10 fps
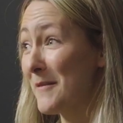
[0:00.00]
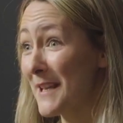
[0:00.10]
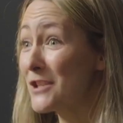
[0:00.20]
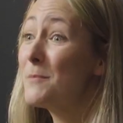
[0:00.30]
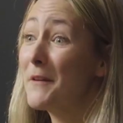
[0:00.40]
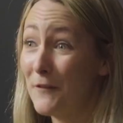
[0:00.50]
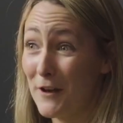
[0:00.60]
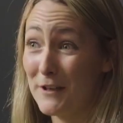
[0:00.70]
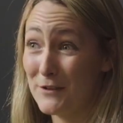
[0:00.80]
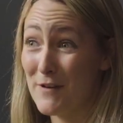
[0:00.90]
about was actually my
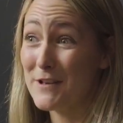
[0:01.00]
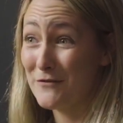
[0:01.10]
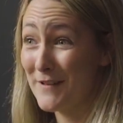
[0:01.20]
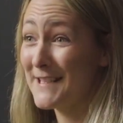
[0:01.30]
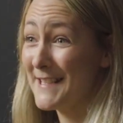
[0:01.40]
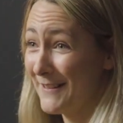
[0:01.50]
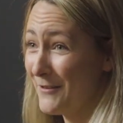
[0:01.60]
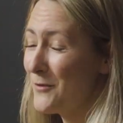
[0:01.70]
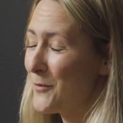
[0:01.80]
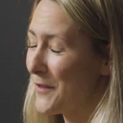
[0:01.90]
first rent to rent
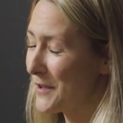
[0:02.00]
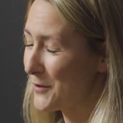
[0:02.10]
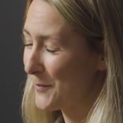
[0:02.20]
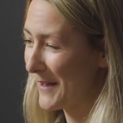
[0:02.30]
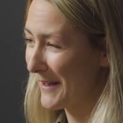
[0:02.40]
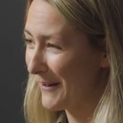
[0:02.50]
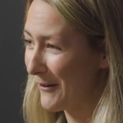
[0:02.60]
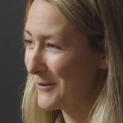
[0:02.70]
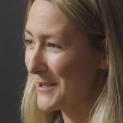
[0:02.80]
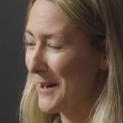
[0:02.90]
deal, the one that took me
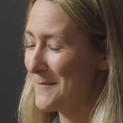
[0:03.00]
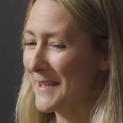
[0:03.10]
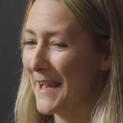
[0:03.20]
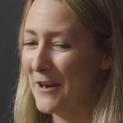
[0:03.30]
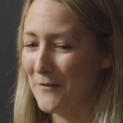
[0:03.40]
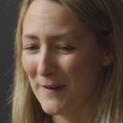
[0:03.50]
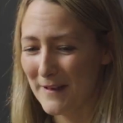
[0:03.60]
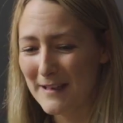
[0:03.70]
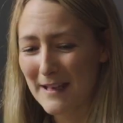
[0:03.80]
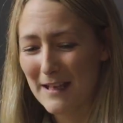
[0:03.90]
a long time to get
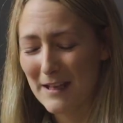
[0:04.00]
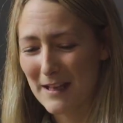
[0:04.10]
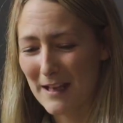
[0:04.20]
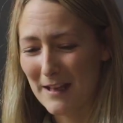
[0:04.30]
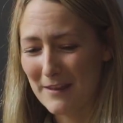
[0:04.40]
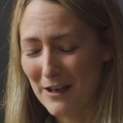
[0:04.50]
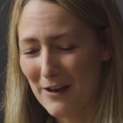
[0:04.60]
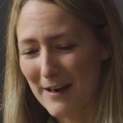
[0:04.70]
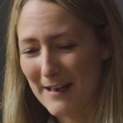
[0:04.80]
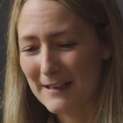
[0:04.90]
over the
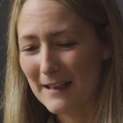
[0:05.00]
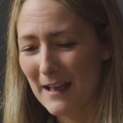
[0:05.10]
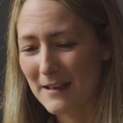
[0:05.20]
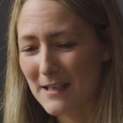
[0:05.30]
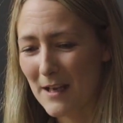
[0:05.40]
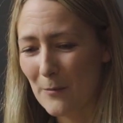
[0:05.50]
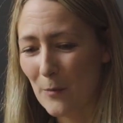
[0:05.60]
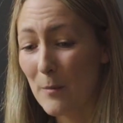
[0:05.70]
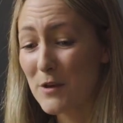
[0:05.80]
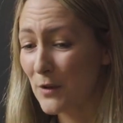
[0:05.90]
line.
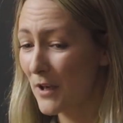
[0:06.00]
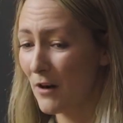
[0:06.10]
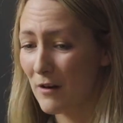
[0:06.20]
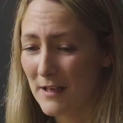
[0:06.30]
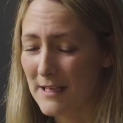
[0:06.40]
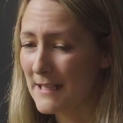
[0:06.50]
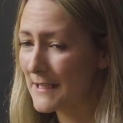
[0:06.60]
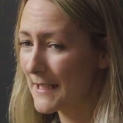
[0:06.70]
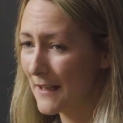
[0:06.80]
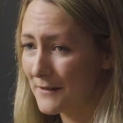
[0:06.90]
And when we took it on, it
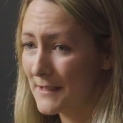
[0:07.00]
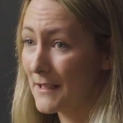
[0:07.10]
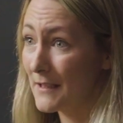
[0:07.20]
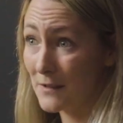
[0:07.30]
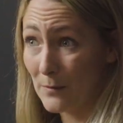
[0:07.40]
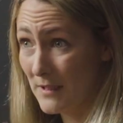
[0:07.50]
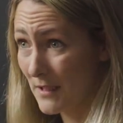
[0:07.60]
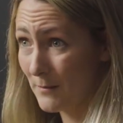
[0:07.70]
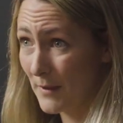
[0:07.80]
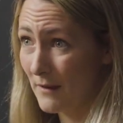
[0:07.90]
needed TLC, so we
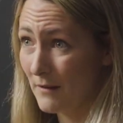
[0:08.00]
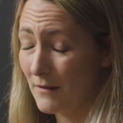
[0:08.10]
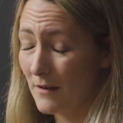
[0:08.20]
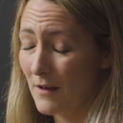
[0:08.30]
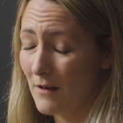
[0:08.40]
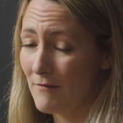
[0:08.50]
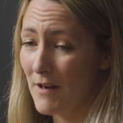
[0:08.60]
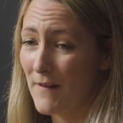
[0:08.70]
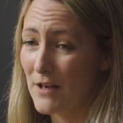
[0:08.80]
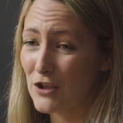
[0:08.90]
did a big
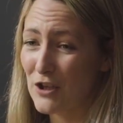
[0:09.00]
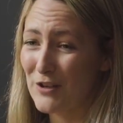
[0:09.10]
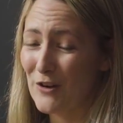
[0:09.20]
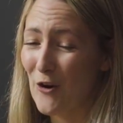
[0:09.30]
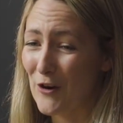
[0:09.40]
renovation.